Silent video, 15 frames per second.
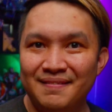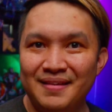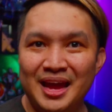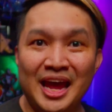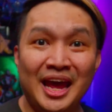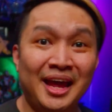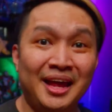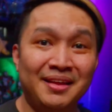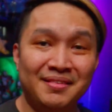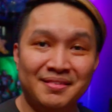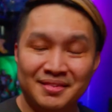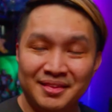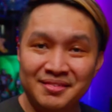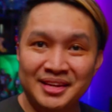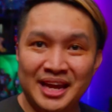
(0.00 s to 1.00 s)
And
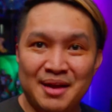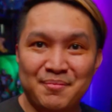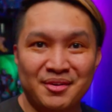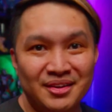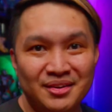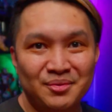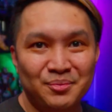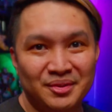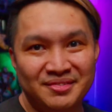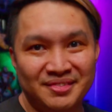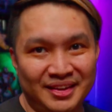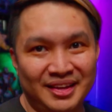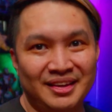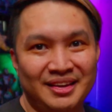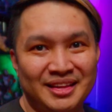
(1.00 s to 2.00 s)
this camera would
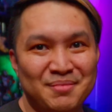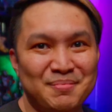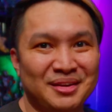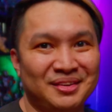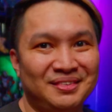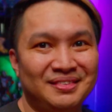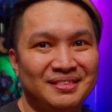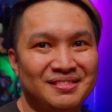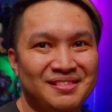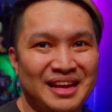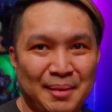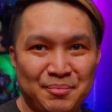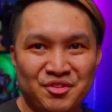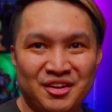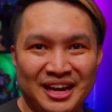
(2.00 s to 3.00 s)
sit in the middle to
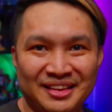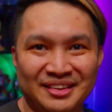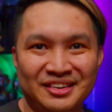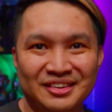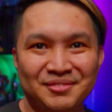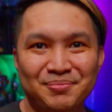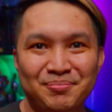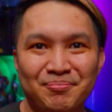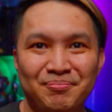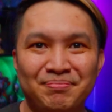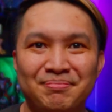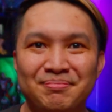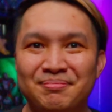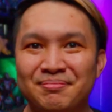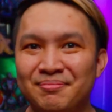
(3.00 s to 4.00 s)
capture either.
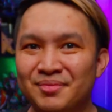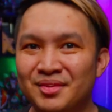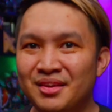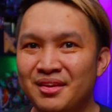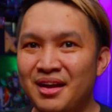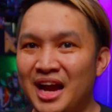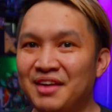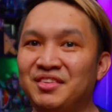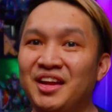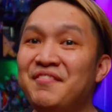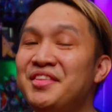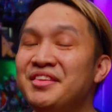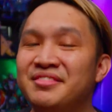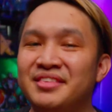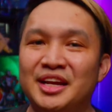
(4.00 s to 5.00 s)
I've loved
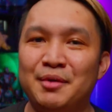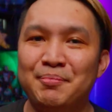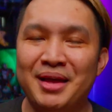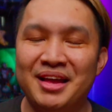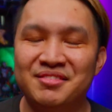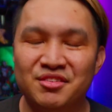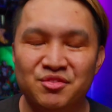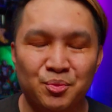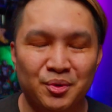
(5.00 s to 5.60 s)
this setup as it's